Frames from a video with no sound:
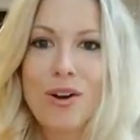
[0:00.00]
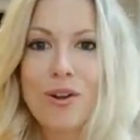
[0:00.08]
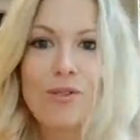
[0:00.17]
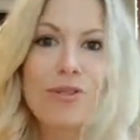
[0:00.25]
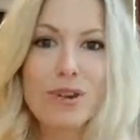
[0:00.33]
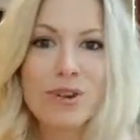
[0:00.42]

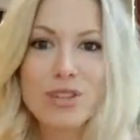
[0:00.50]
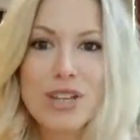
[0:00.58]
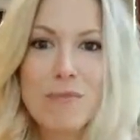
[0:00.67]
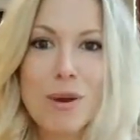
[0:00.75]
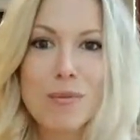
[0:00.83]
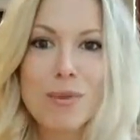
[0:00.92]
all of their
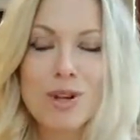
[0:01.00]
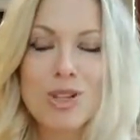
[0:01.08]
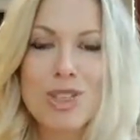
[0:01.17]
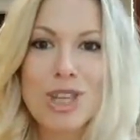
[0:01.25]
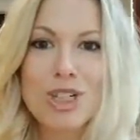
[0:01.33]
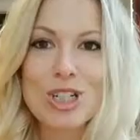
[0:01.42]
team
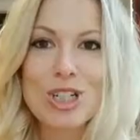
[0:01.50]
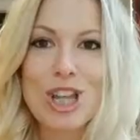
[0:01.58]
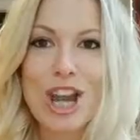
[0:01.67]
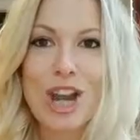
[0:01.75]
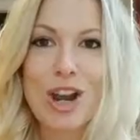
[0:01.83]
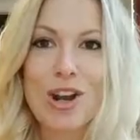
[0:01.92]
members, and
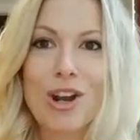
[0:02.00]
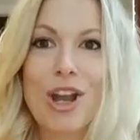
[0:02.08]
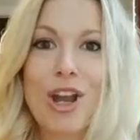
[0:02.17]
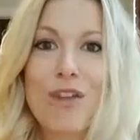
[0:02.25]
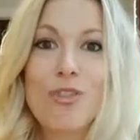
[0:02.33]
shared